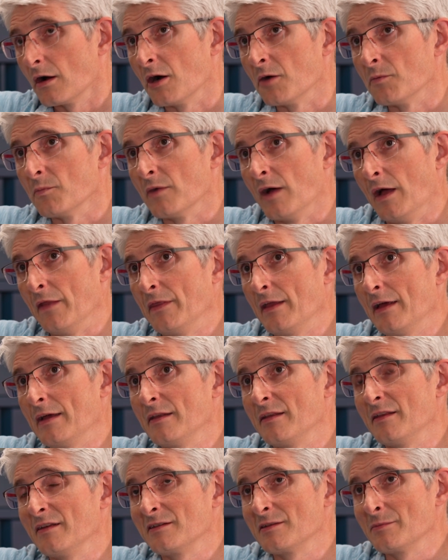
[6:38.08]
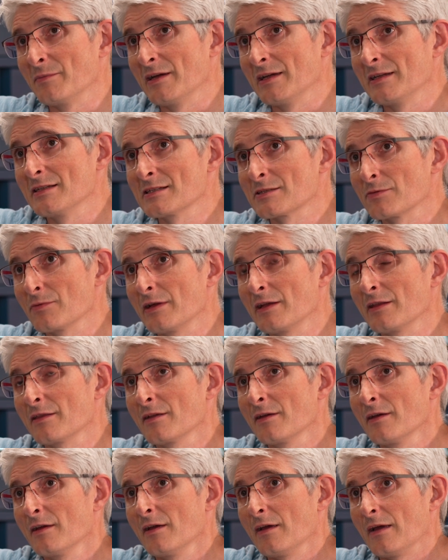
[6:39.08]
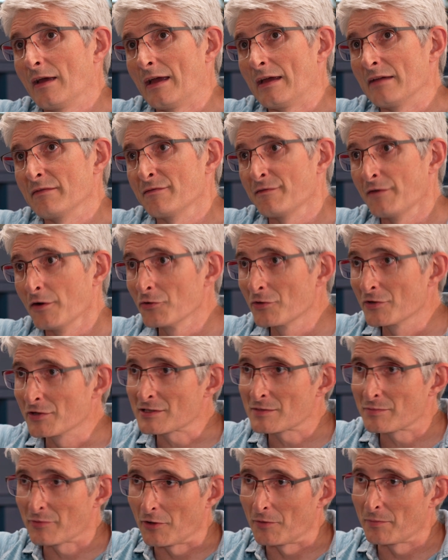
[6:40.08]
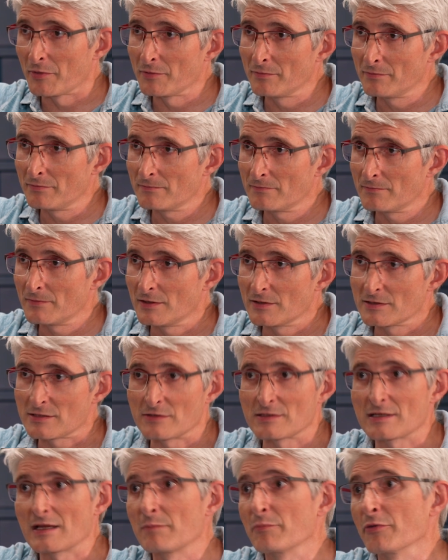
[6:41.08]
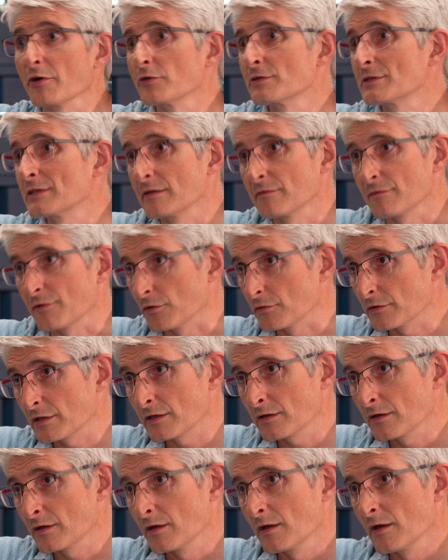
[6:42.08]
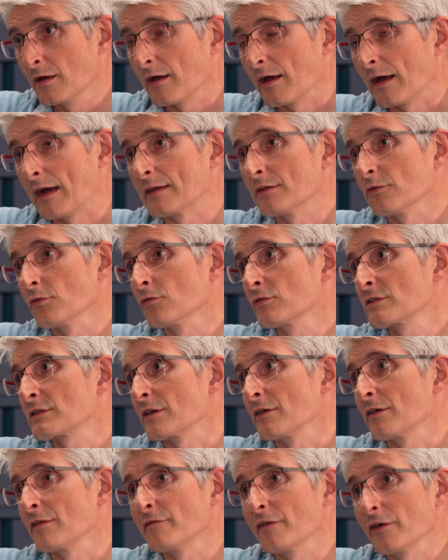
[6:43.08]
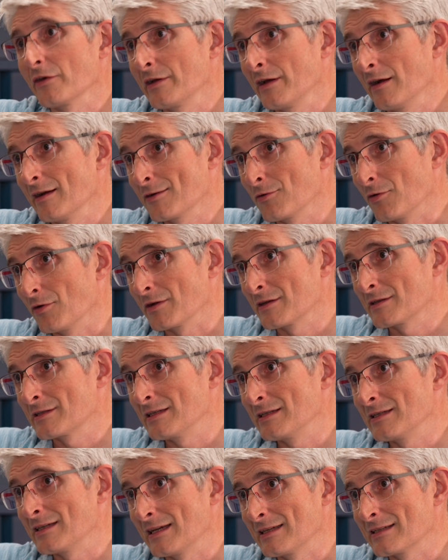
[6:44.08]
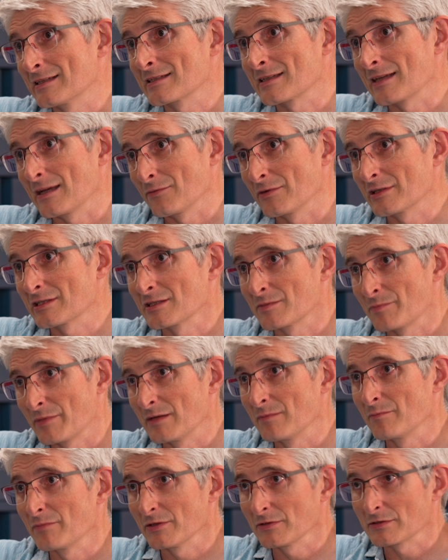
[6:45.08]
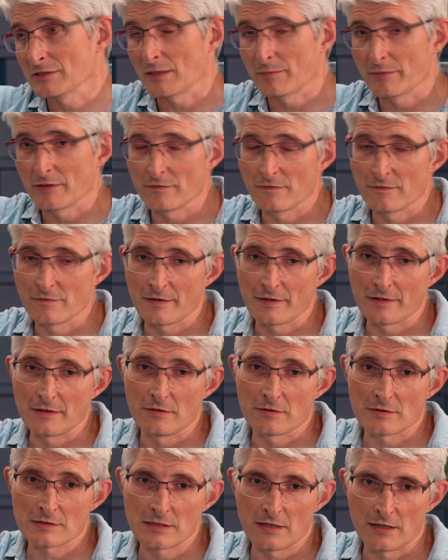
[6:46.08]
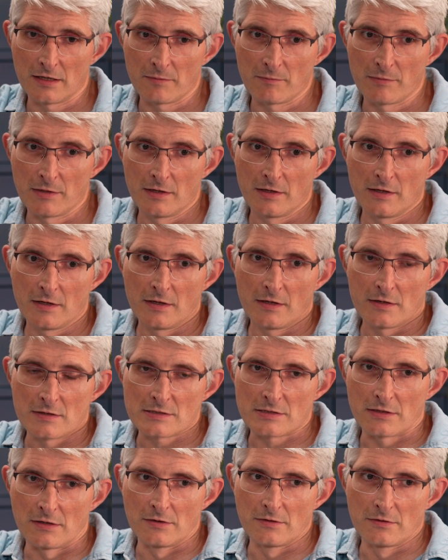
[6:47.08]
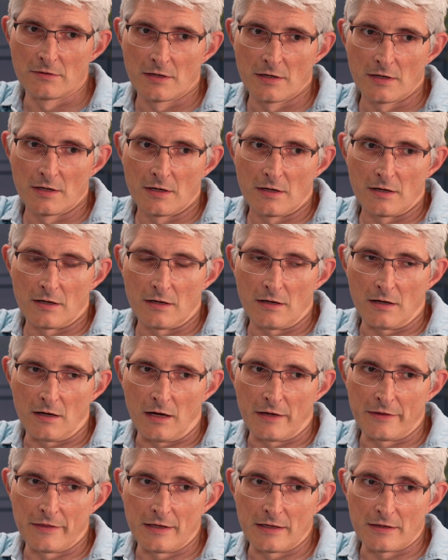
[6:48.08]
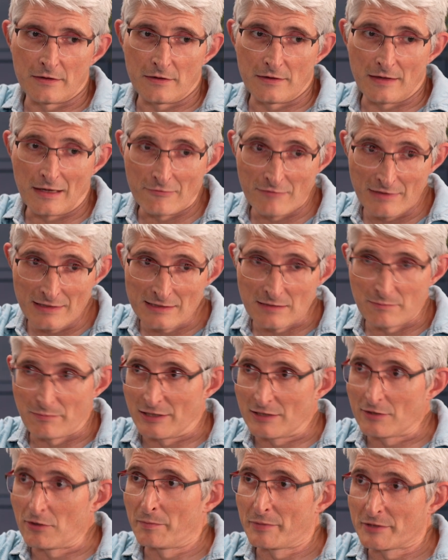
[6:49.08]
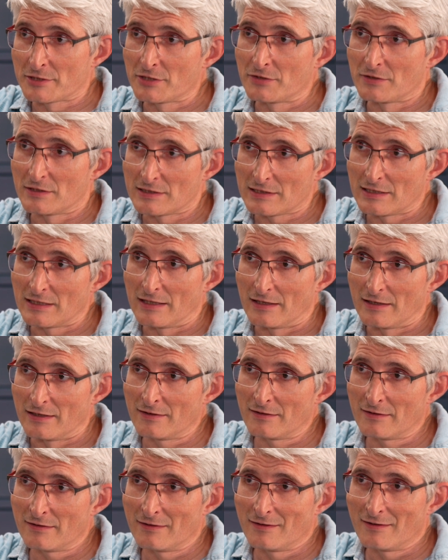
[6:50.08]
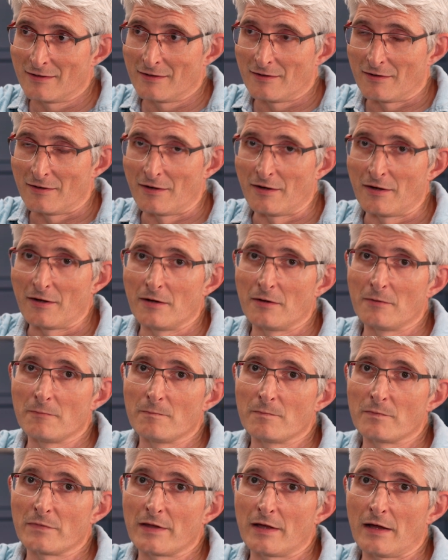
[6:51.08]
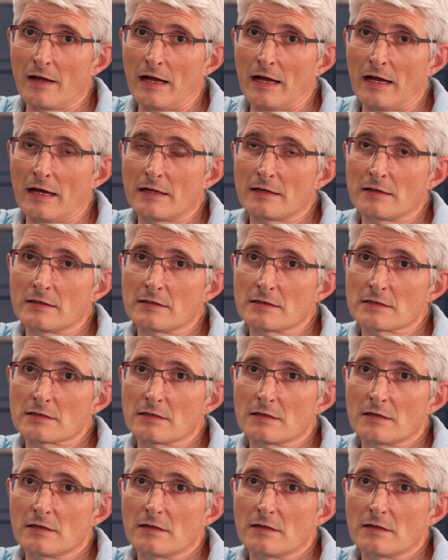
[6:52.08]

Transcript: And they're domains with a focused problem. So say protein folding, and also a very high quality data set, which has been built up over a very long time. So I think that there is a big opportunity here, and